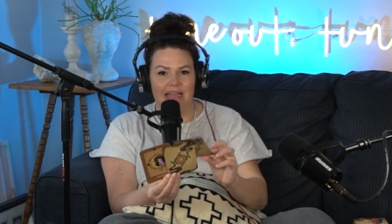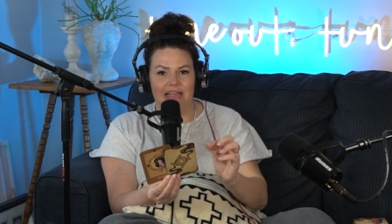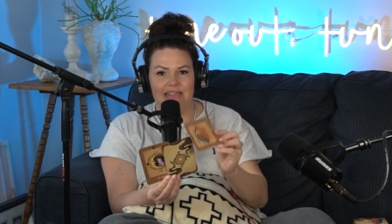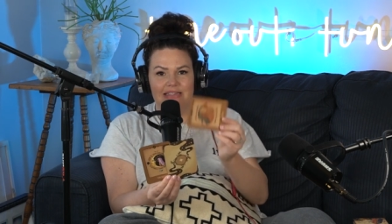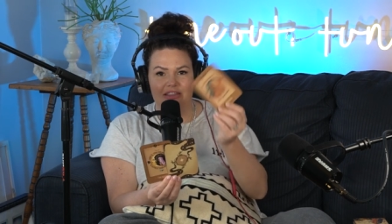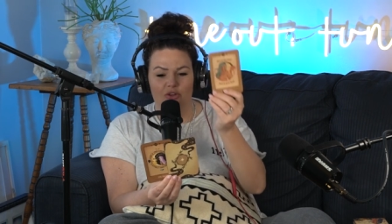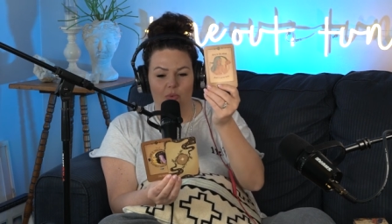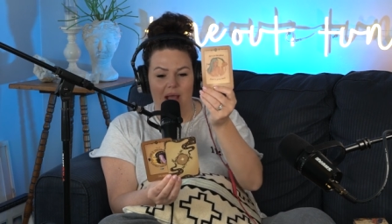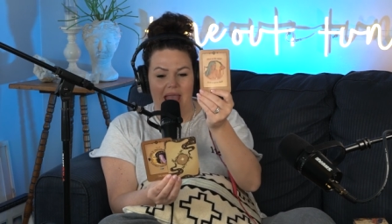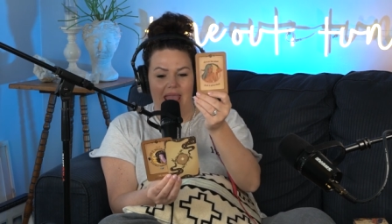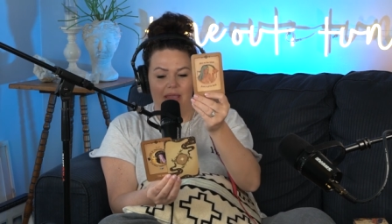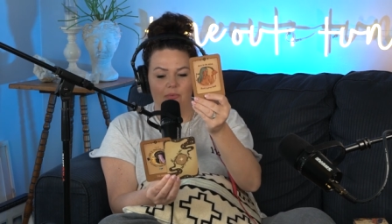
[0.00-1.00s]
gets in the
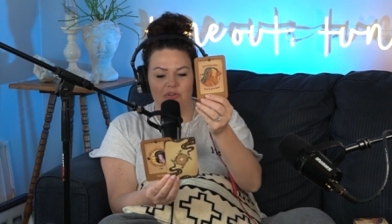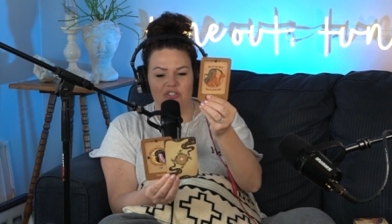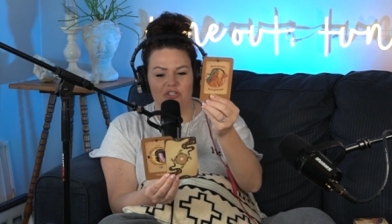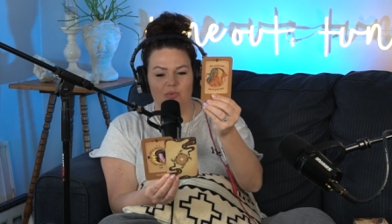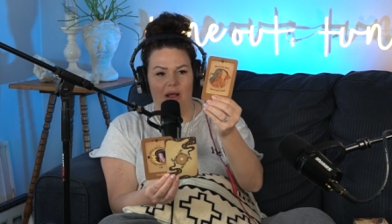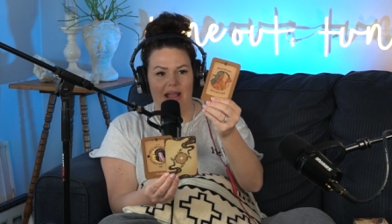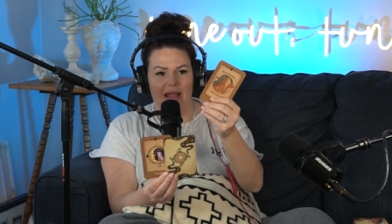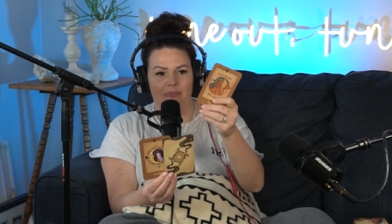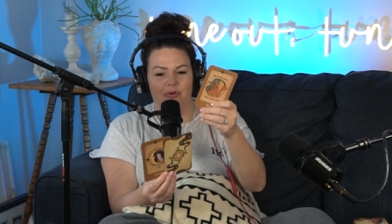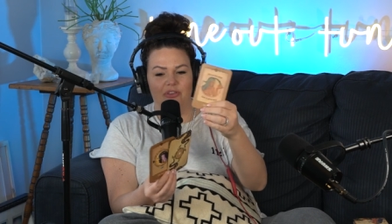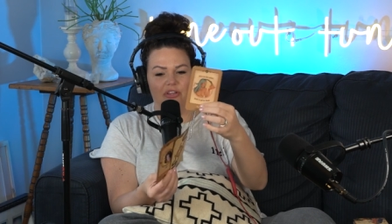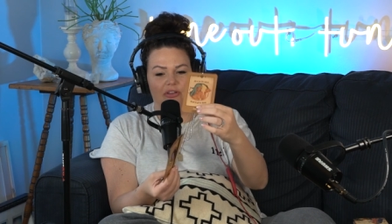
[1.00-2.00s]
way, which is why I
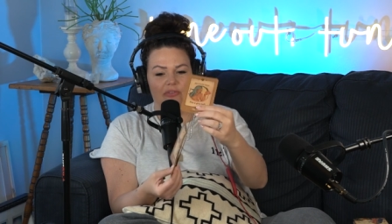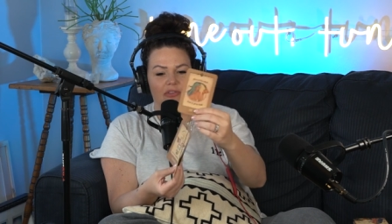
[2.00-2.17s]
put the,